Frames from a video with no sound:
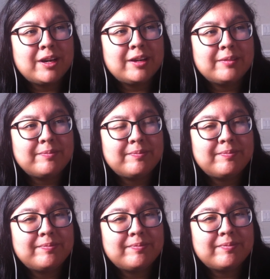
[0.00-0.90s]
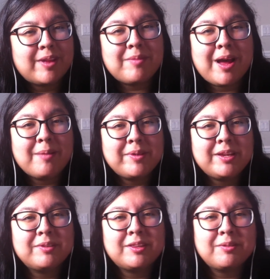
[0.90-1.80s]
But I'm
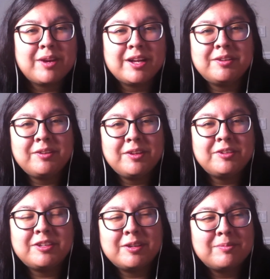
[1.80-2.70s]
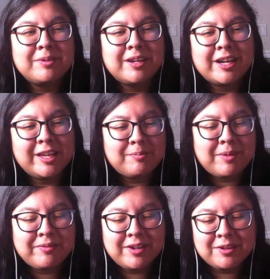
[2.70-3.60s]
happy with the way I do YouTube. I
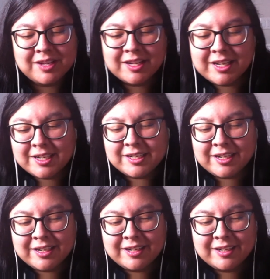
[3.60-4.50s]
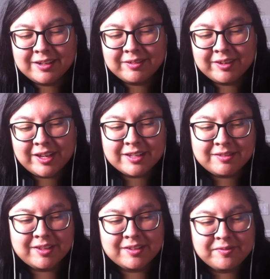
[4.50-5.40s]
keep my videos unedited in
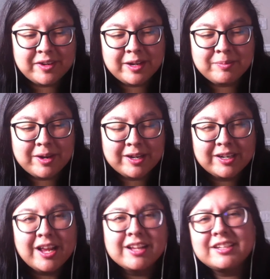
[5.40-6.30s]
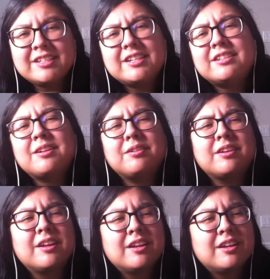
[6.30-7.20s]
case if there's a funny part. This is just like,
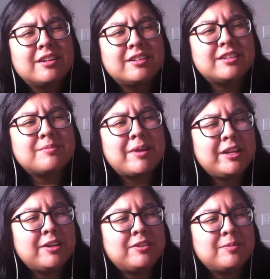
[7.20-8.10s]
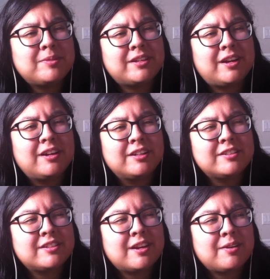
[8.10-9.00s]
this is my YouTube style.
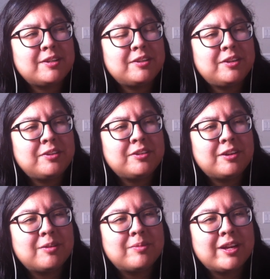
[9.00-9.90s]
This is how I do YouTube.